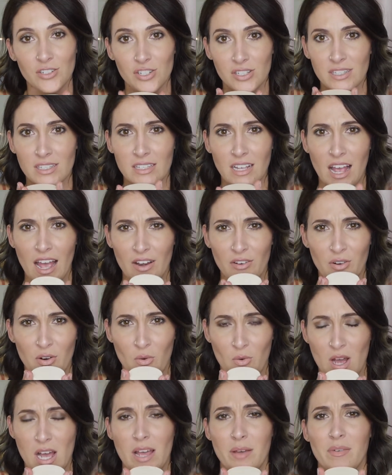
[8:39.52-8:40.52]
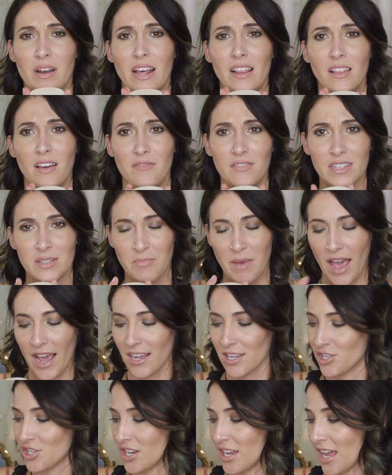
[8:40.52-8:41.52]
just, I don't know why, but I love this
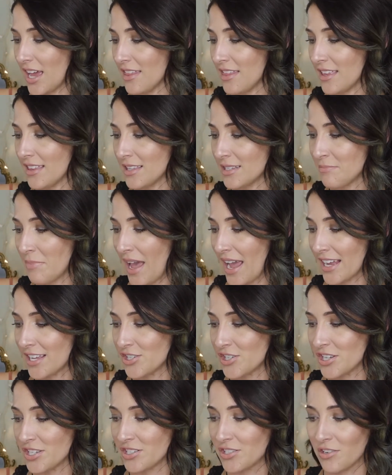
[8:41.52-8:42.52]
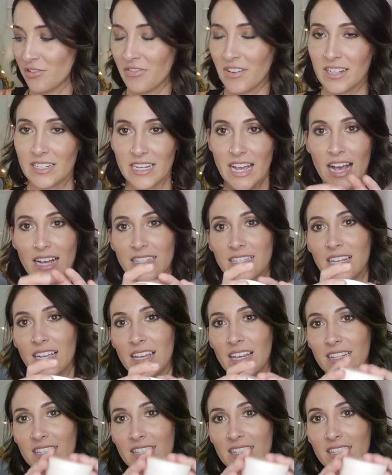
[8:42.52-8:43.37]
packaging. I think this packaging is so fantastic.